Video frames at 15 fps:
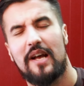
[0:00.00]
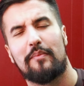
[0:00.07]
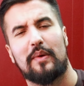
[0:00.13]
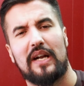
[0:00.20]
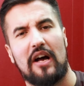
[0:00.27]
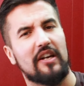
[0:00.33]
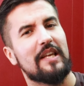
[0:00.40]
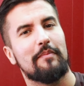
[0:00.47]

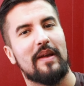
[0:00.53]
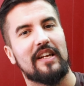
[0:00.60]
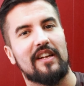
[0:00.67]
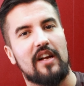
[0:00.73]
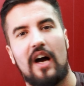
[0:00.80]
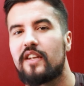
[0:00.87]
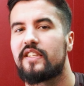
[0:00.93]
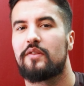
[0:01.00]
but I'll keep making
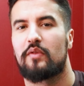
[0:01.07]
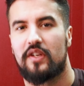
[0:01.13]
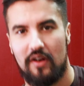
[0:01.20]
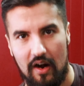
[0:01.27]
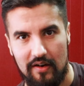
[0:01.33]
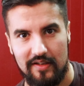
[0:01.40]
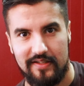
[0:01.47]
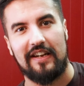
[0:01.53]
content
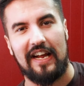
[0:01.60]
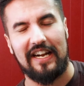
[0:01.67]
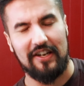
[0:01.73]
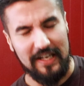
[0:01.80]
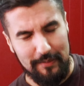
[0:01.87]
regardless, and I'll